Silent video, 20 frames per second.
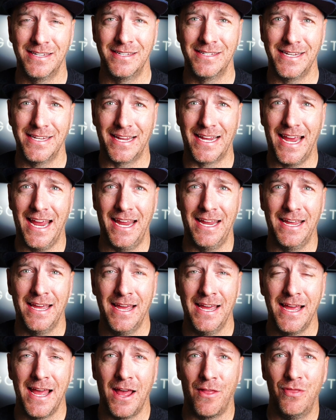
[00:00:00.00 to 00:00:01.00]
and saying, hey,
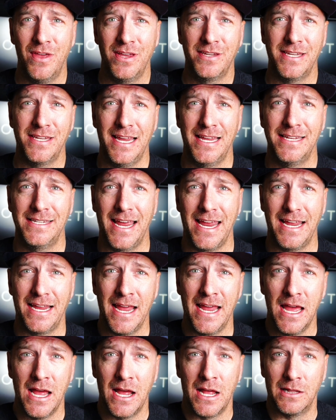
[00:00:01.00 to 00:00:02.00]
this is a
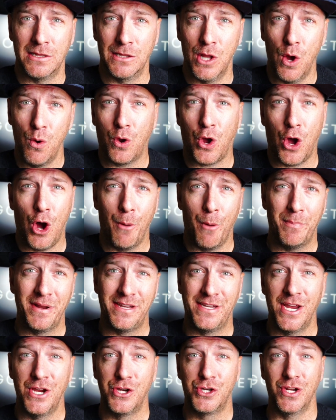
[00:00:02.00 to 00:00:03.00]
low
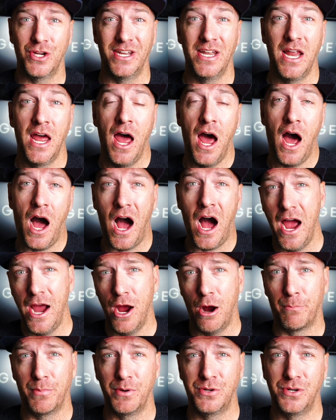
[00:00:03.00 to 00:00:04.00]
competition, high
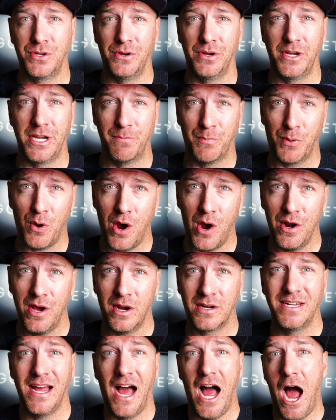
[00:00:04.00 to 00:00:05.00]
opportunity
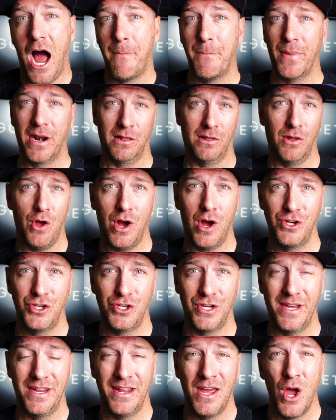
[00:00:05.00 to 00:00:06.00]
product. I'm going to
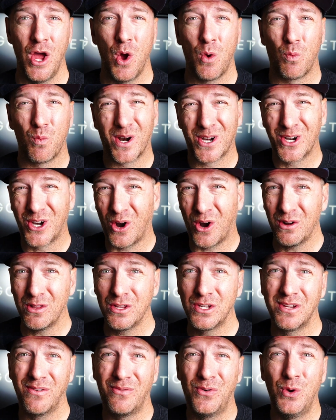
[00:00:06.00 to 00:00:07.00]
launch it
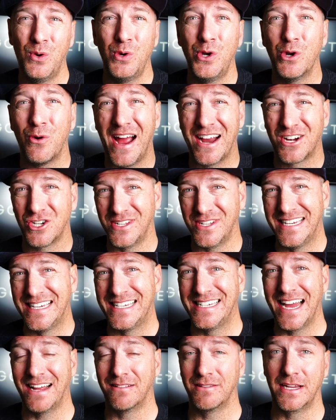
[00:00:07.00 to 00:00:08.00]
regardless of who you're actually
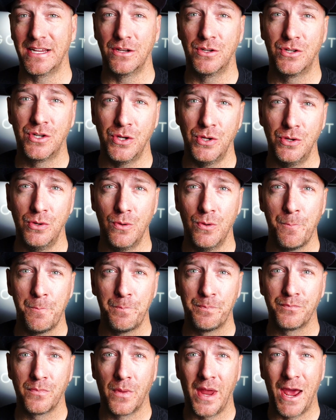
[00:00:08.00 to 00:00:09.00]
selling to
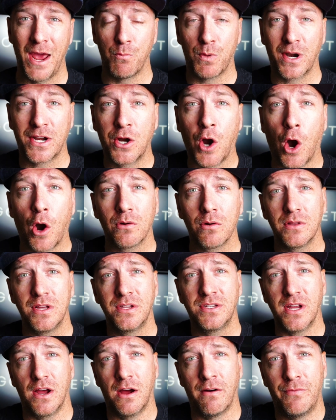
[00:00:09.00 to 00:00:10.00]
and
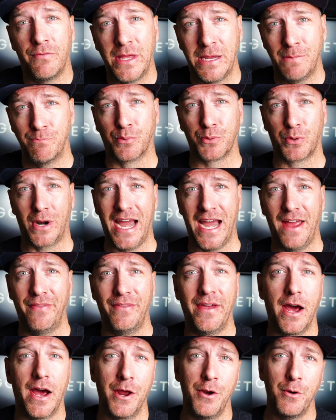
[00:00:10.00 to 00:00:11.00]
regardless of the brand
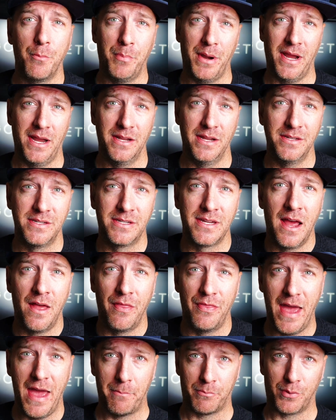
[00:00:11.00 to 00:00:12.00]
that underpins
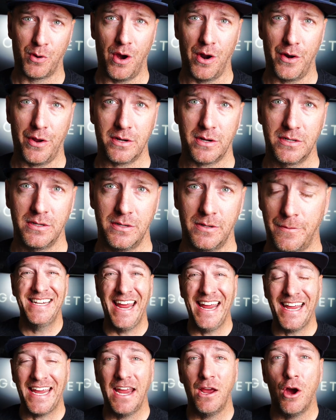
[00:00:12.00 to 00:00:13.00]
that product.
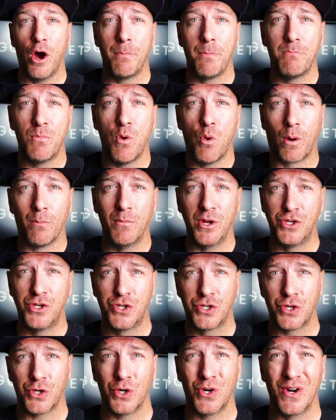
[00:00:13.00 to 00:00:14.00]
Taking on more
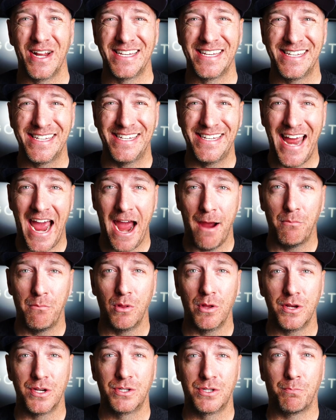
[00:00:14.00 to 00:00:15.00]
mature,
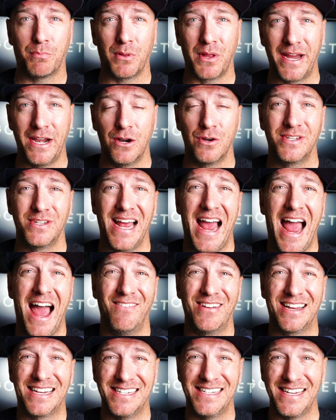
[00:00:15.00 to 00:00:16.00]
established players that
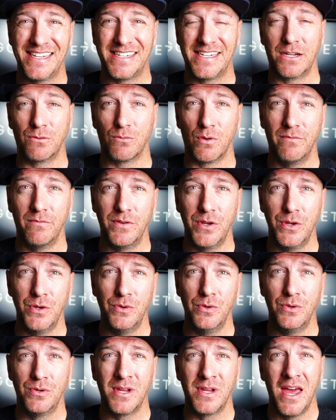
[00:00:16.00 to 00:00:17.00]
have existing
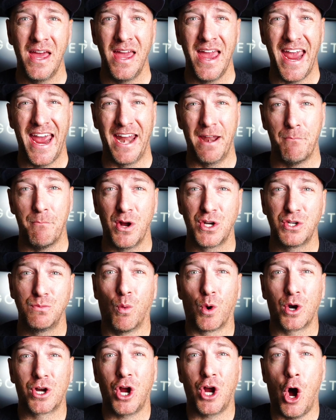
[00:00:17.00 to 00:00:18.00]
reviews and a much
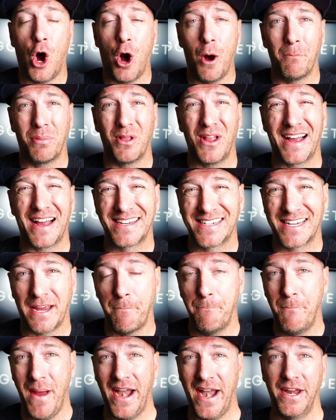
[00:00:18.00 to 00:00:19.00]
more complex,
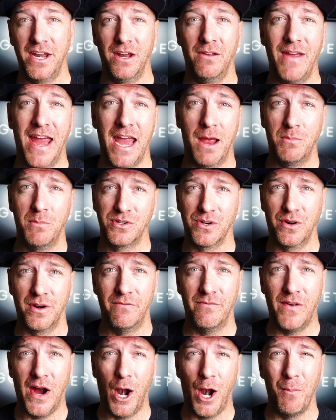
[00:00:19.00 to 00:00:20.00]
competitive Amazon
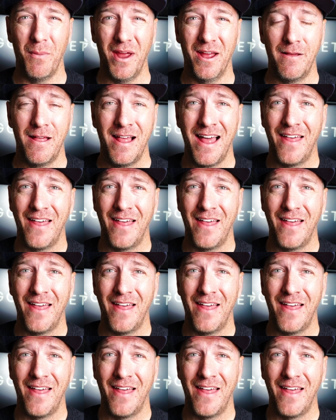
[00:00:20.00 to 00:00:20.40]
environment,